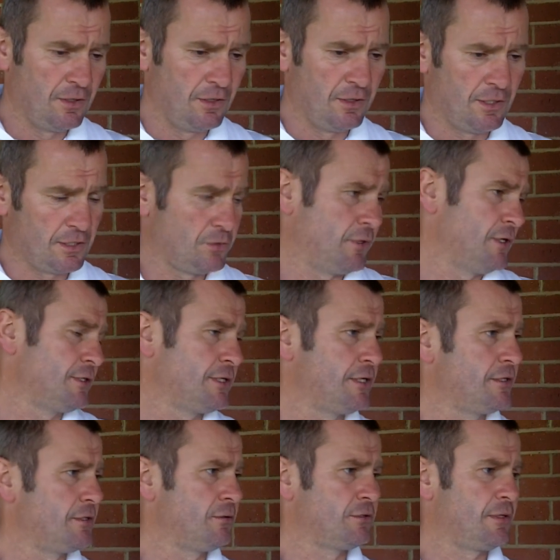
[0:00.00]
and that's what I
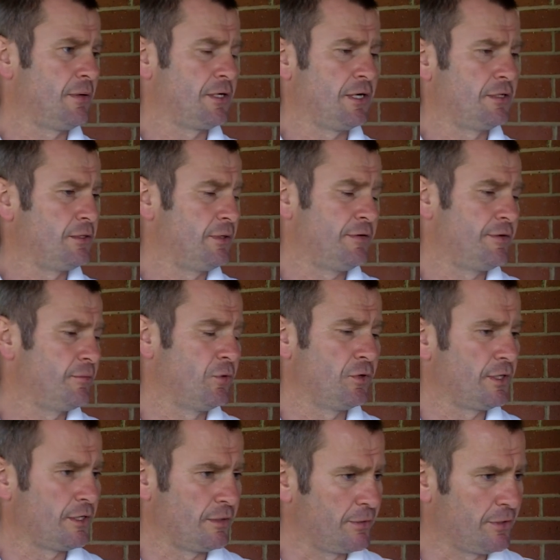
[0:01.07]
intend to do. So I can't do anything more
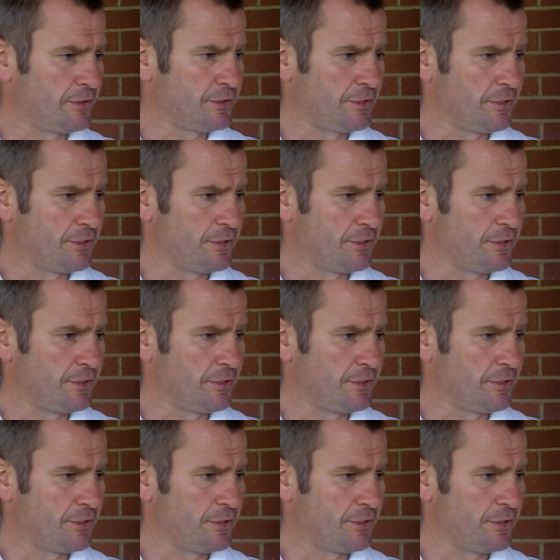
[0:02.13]
than that, to be honest,